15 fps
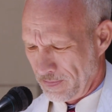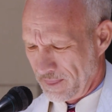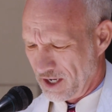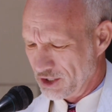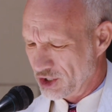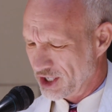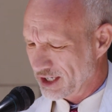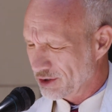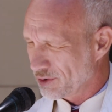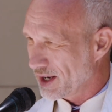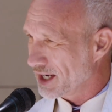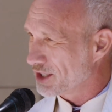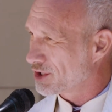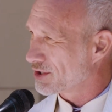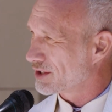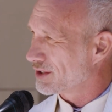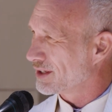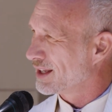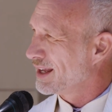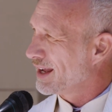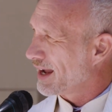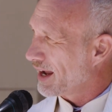a
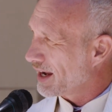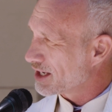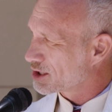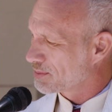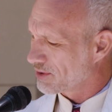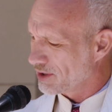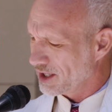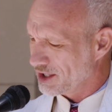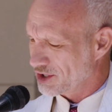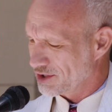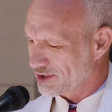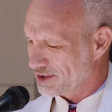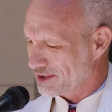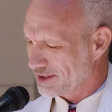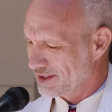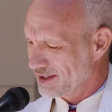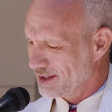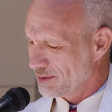generational, aspirational